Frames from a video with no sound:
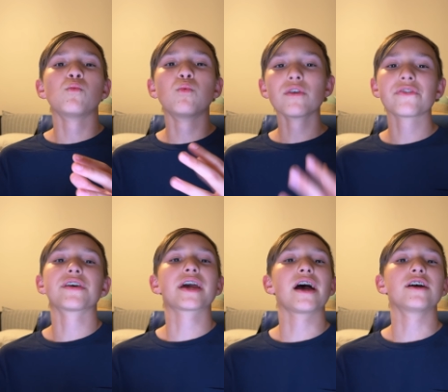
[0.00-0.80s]
What's
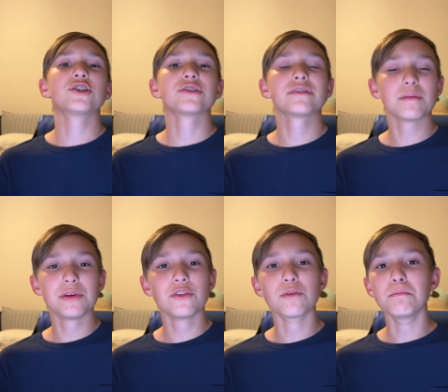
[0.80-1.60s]
the catch? I
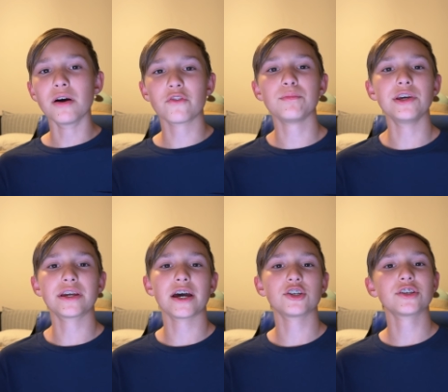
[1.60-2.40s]
mean, there must be a
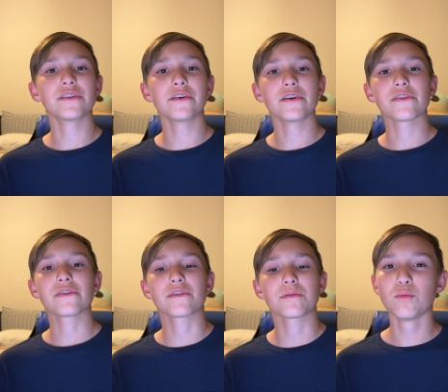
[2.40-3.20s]
catch to
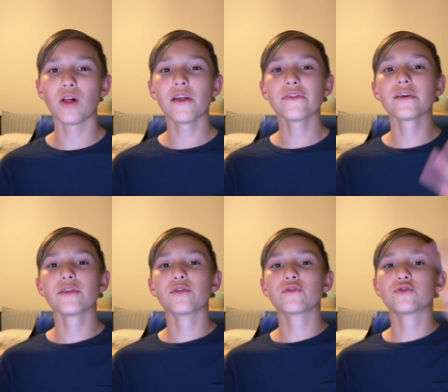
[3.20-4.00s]
this. Well, I'd say
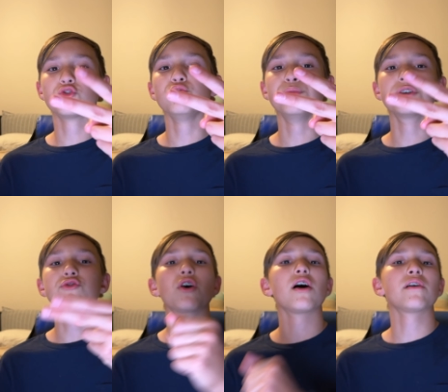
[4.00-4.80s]
there's two big
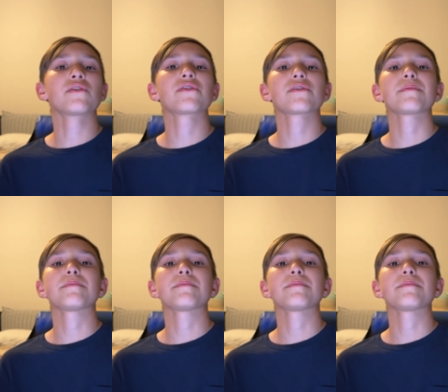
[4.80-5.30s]
draws.